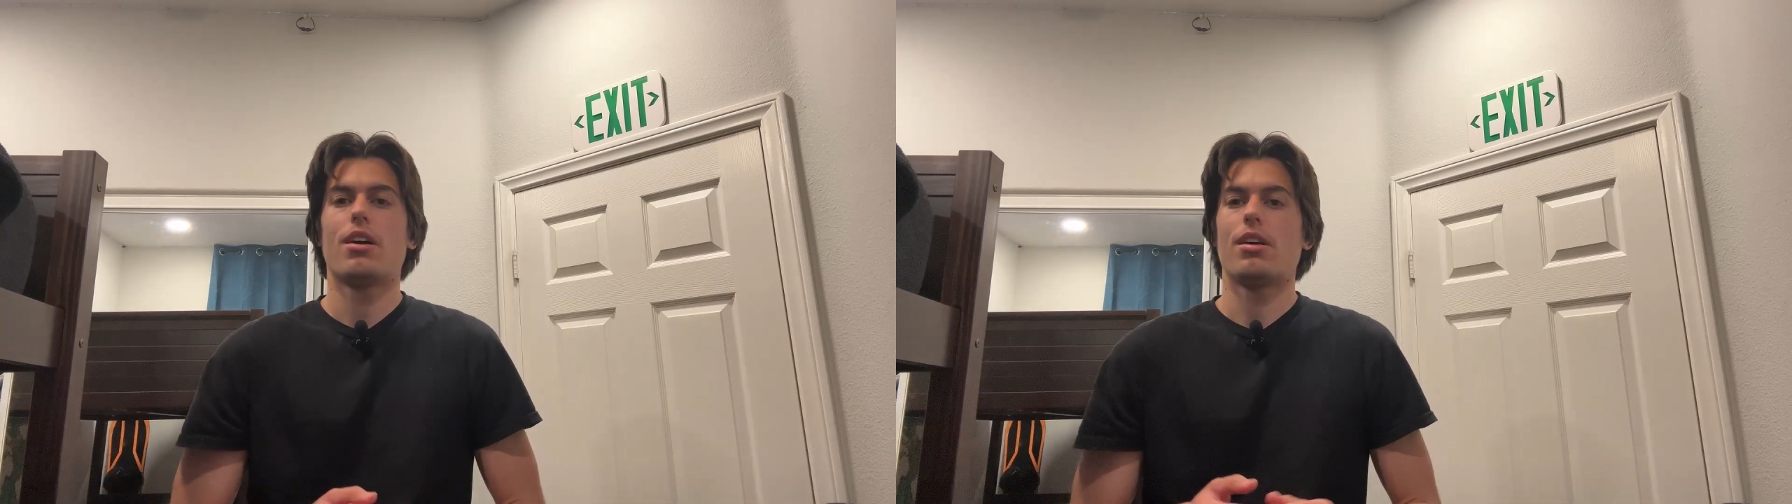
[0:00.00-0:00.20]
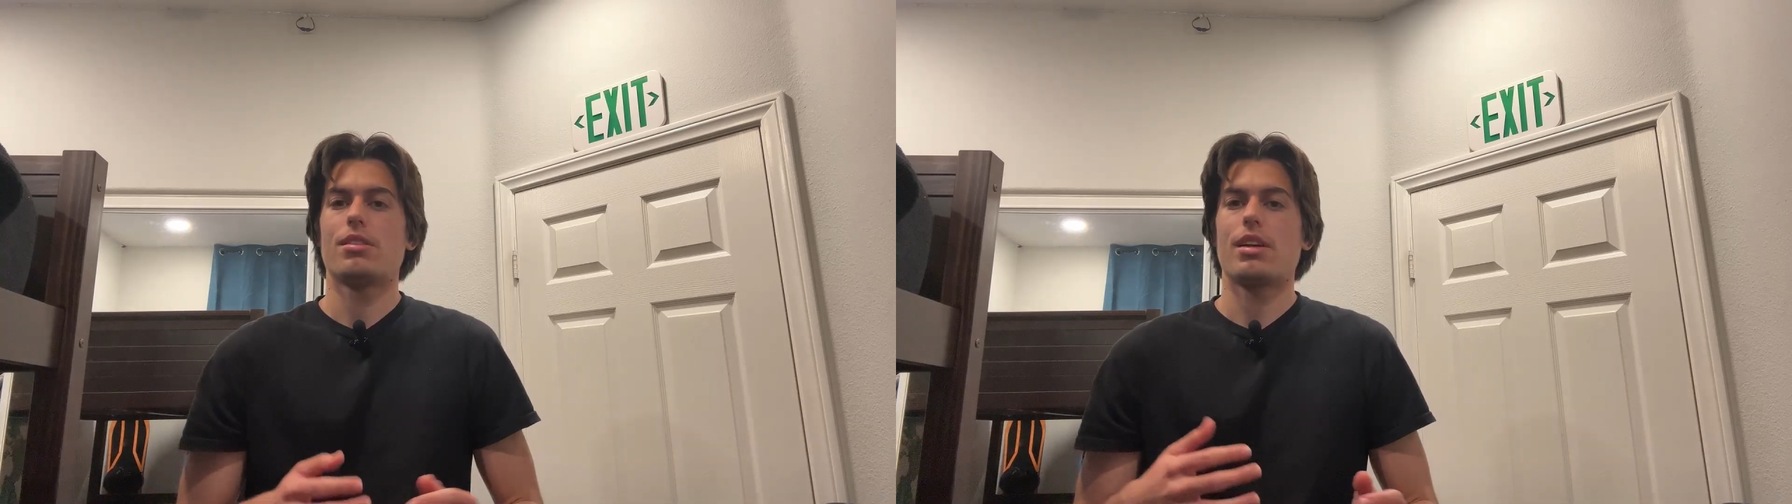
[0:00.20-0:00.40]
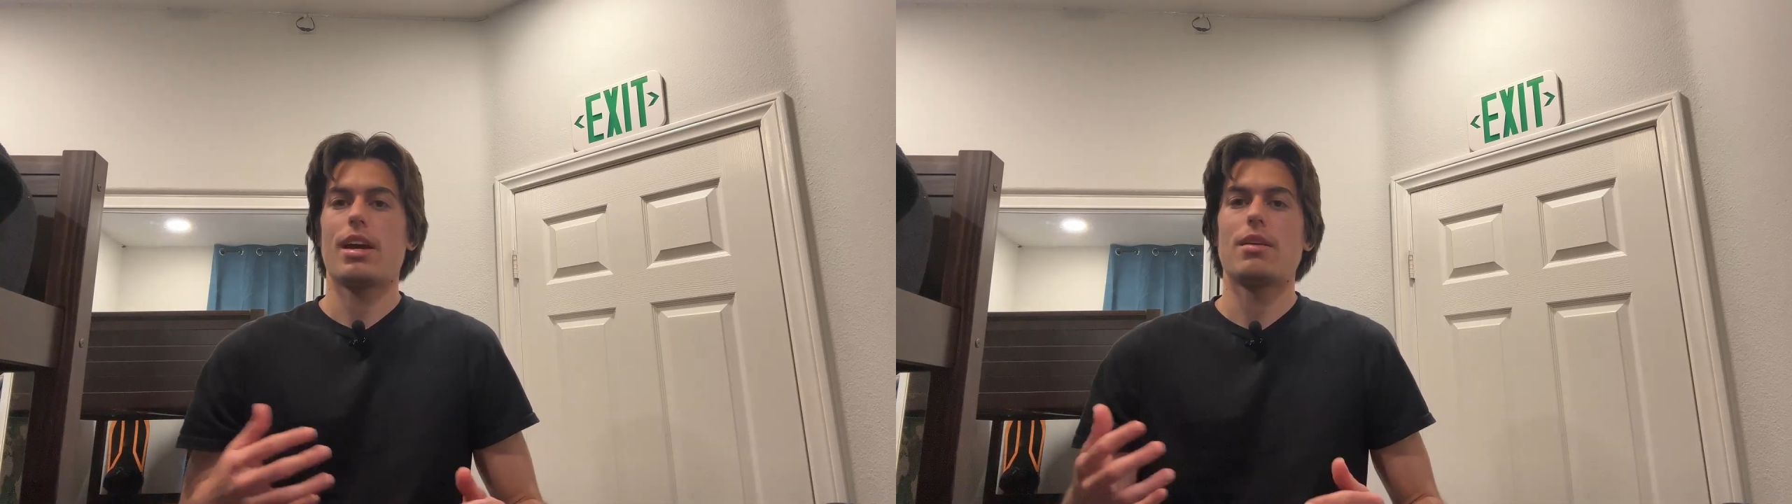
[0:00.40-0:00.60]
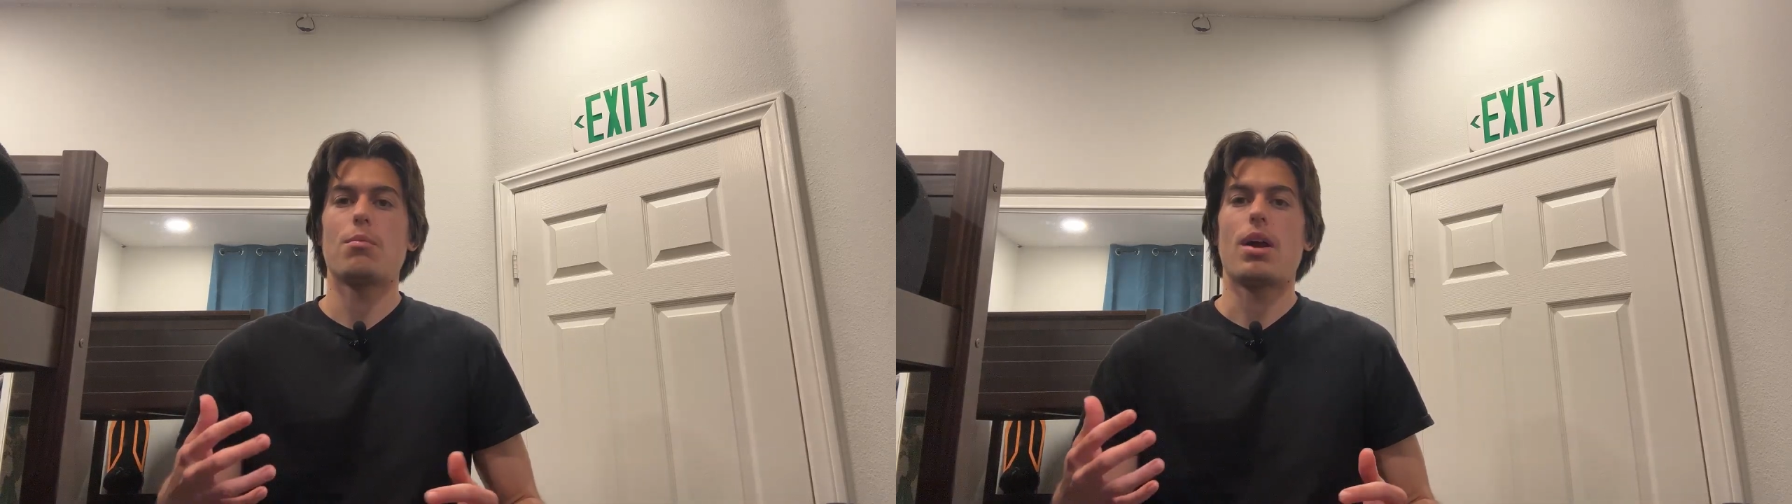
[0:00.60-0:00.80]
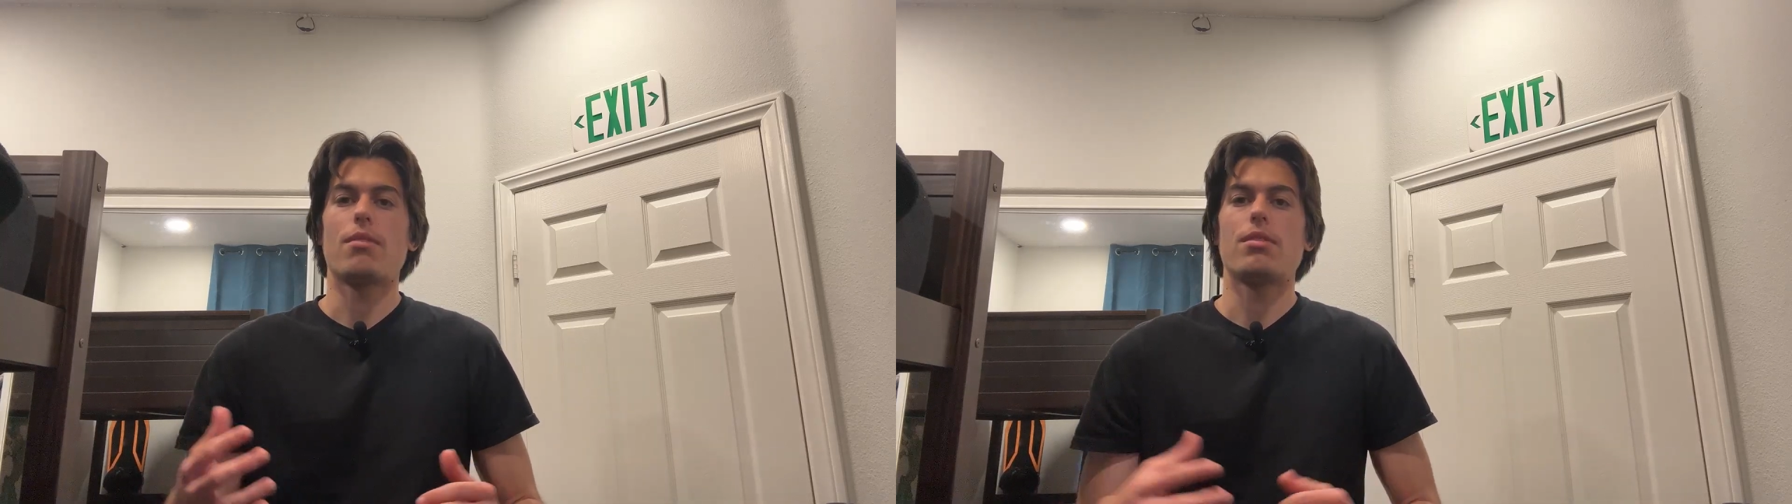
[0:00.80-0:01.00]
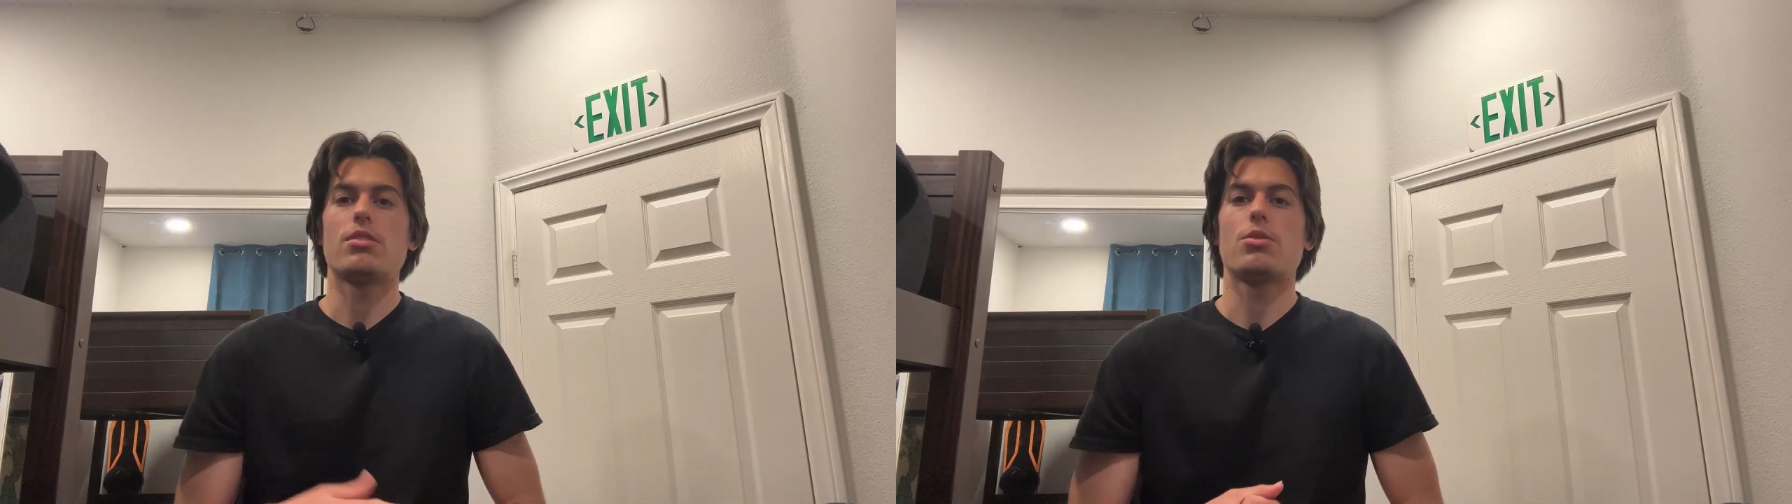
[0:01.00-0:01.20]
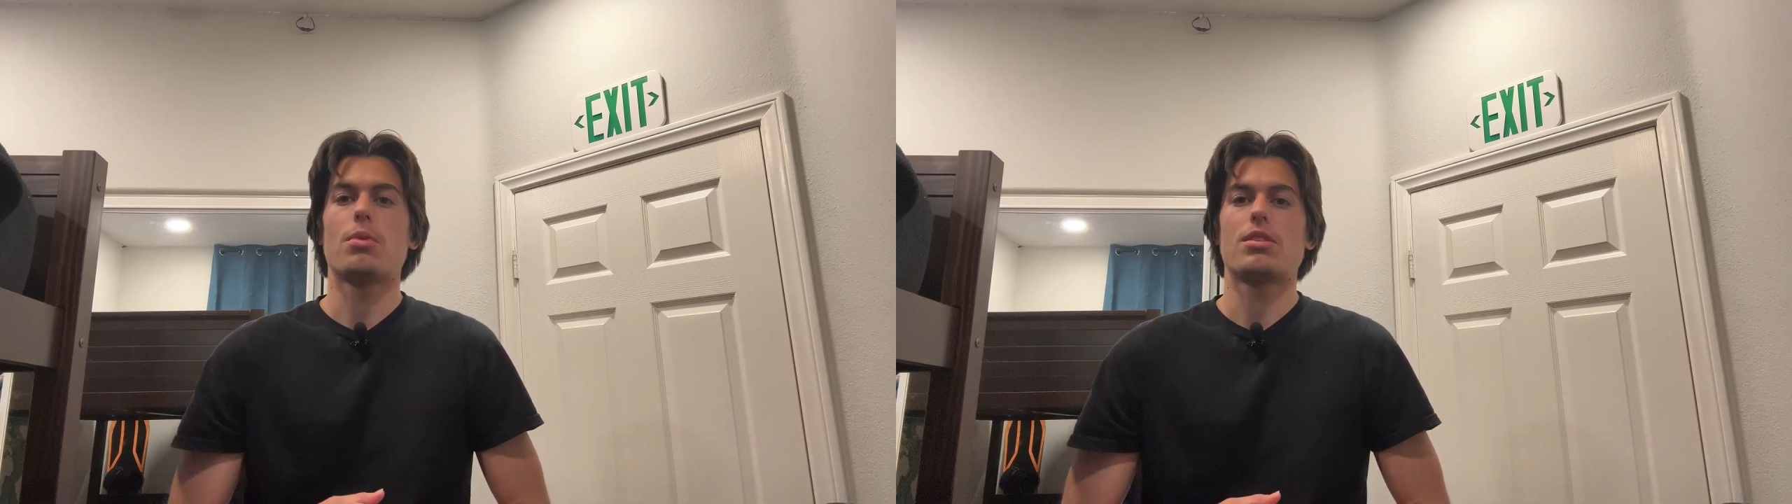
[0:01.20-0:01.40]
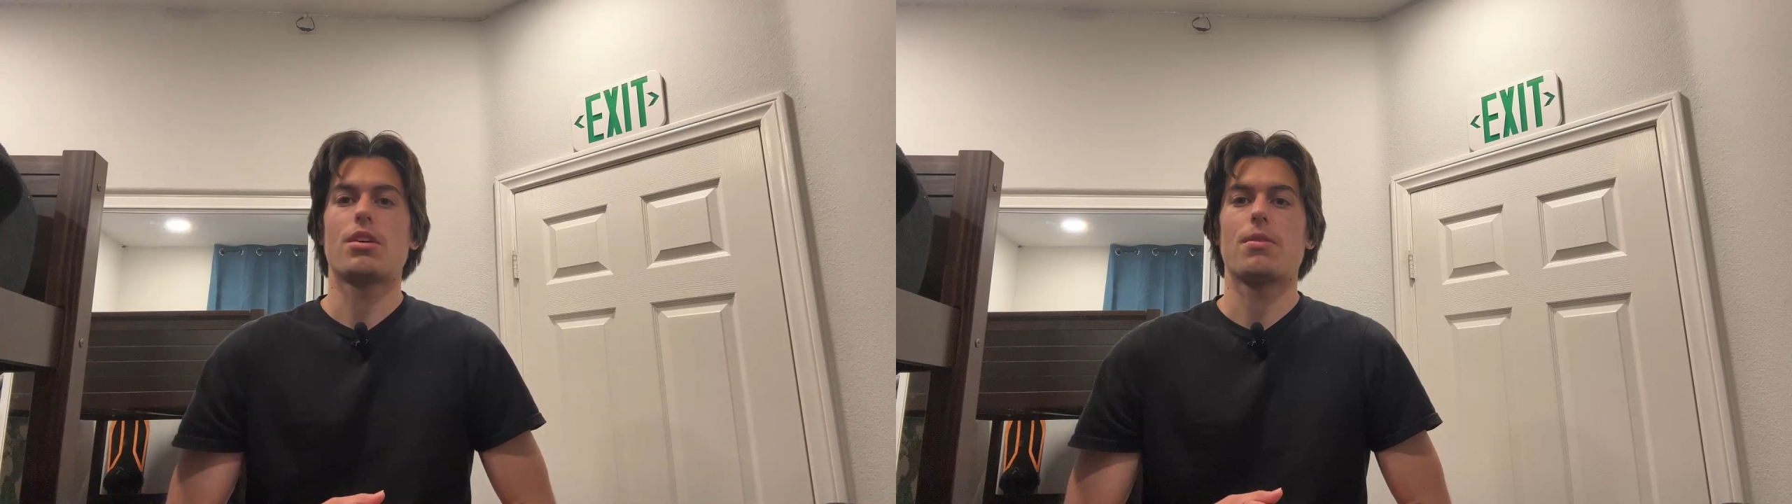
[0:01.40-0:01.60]
Honestly, I didn't profit too
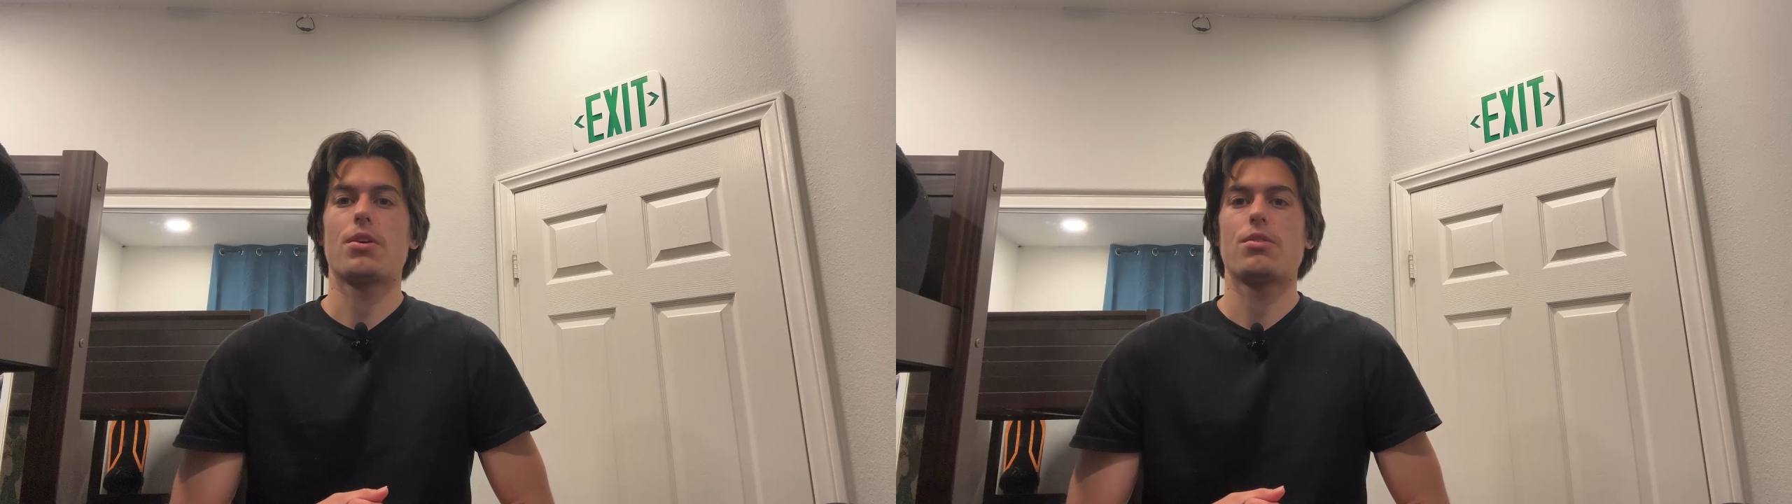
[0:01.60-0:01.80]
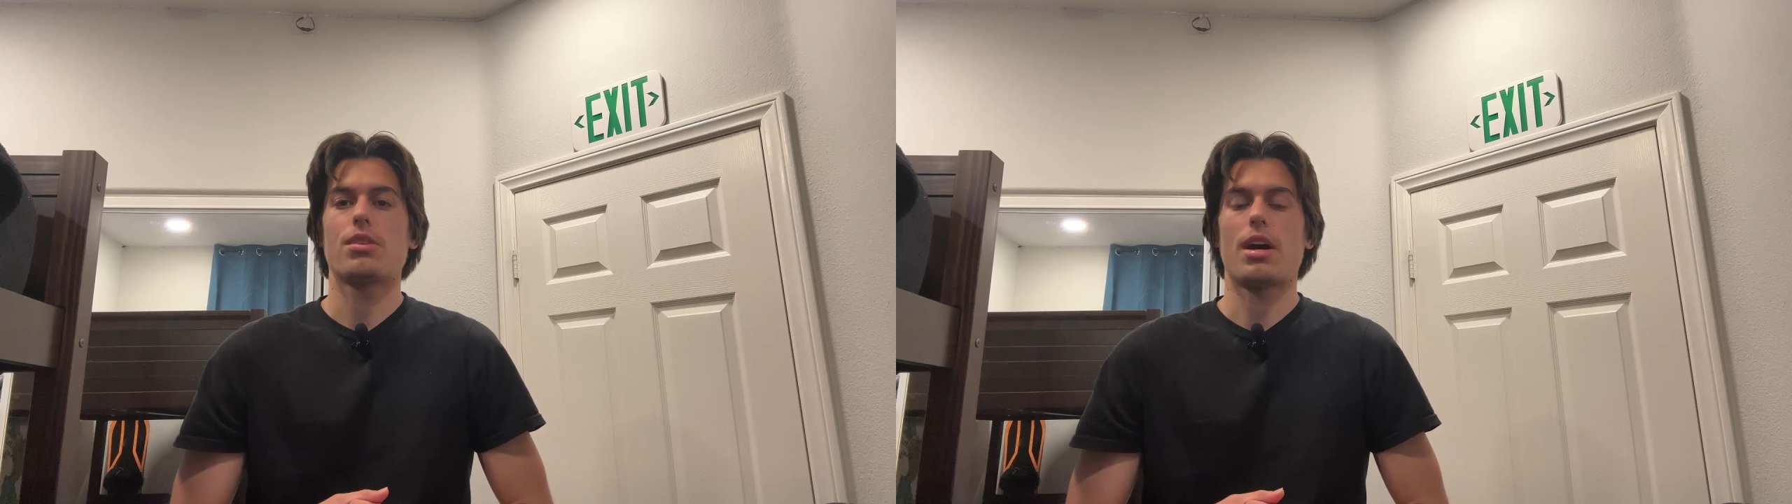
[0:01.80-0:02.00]
much on those.